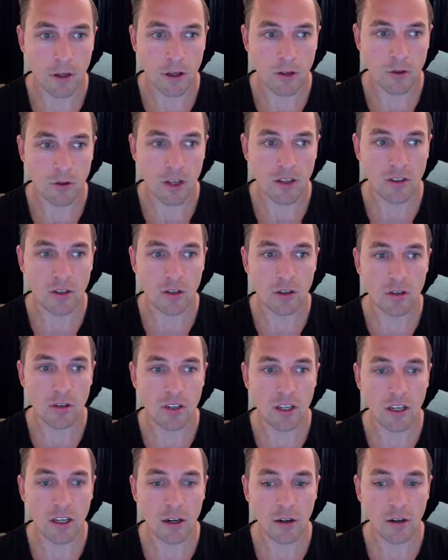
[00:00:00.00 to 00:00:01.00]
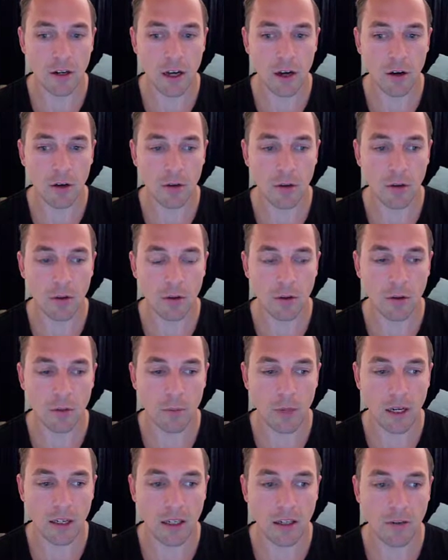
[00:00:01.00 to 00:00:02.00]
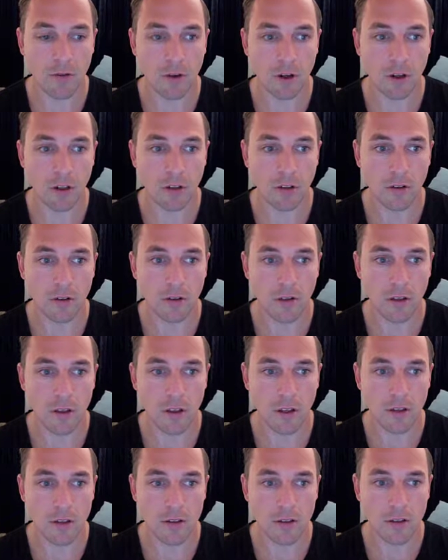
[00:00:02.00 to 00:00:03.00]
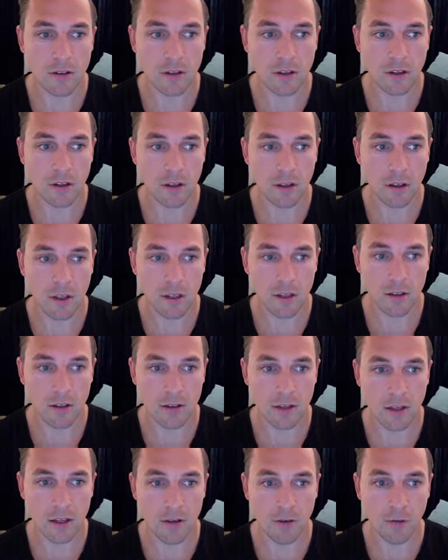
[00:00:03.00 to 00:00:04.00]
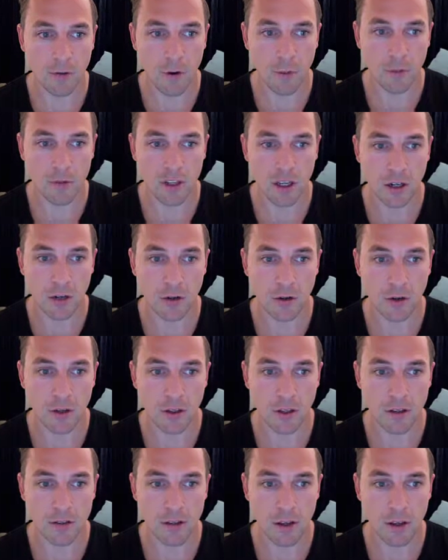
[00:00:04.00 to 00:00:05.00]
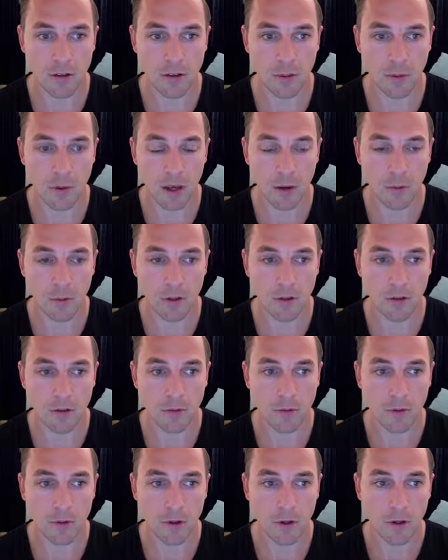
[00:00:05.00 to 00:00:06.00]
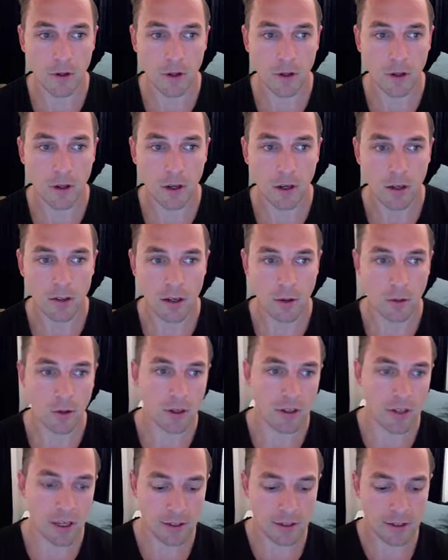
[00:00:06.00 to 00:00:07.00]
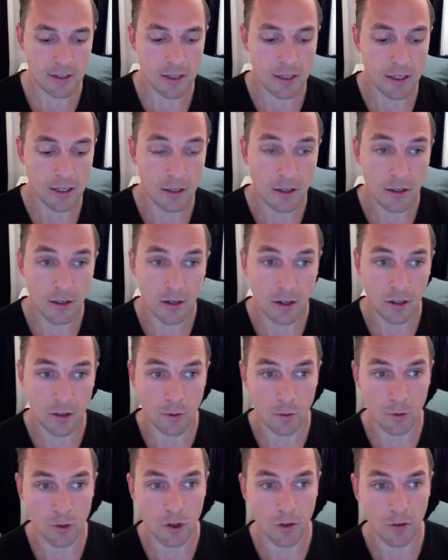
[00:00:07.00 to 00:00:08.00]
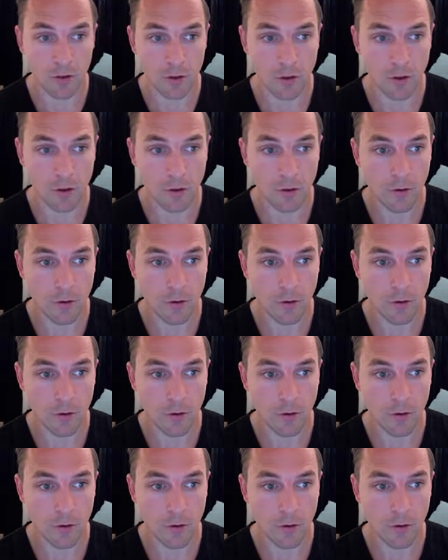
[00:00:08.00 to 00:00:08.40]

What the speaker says: So as you can see here now, by default, this is the from sender, and that's not something I want, because I want to test the customer service.